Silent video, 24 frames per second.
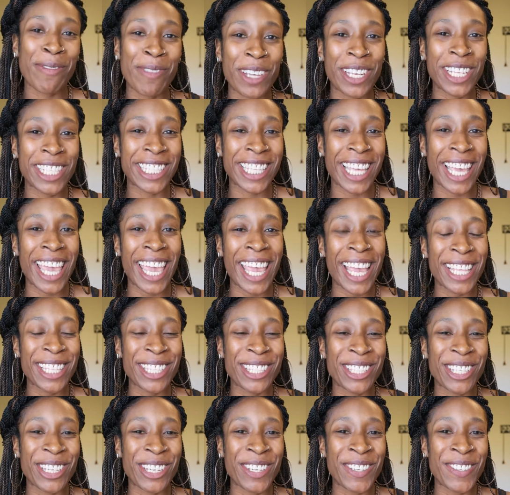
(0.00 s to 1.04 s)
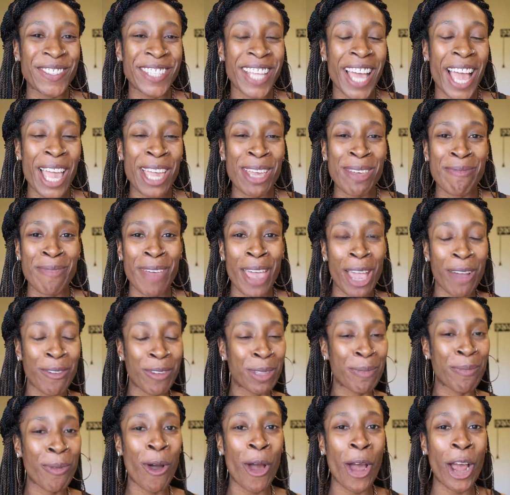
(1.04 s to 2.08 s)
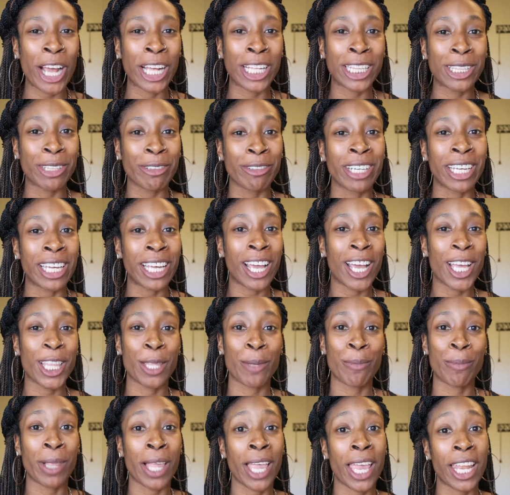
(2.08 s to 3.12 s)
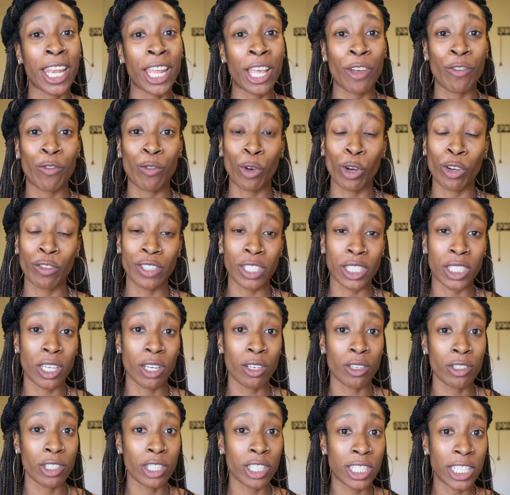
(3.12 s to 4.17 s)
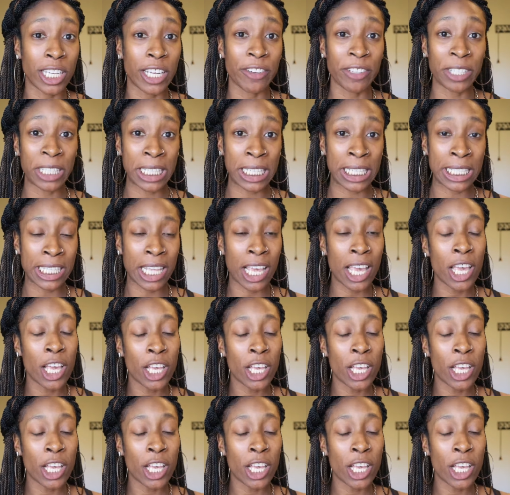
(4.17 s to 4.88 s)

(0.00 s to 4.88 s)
beauties and handsomes. I am back with part 3 of the Planning for Results series.